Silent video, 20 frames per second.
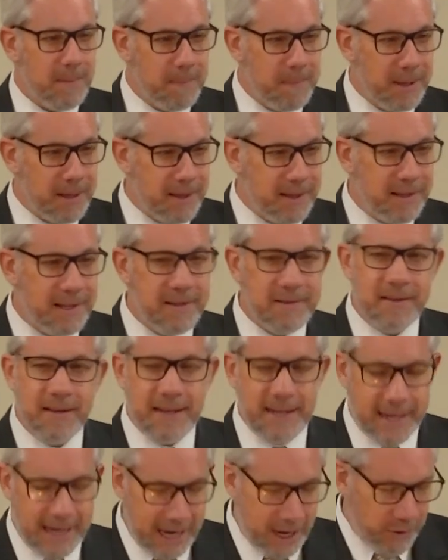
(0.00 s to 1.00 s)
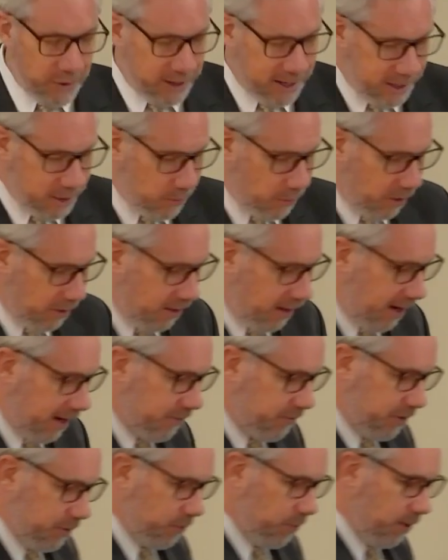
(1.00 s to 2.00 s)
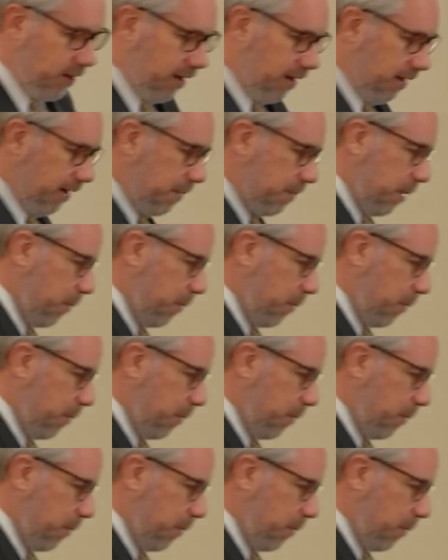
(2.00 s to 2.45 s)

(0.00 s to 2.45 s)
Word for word: but that these need to carry into our lives as well. Hymn number